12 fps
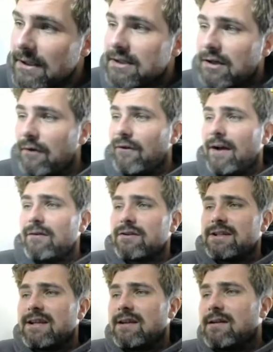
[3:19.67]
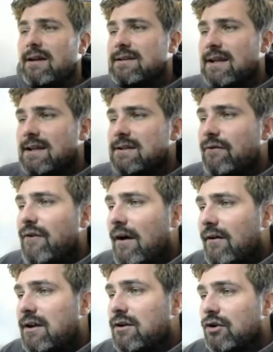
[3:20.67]
So Valks is a
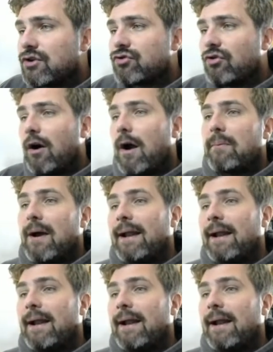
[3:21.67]
very good tribe,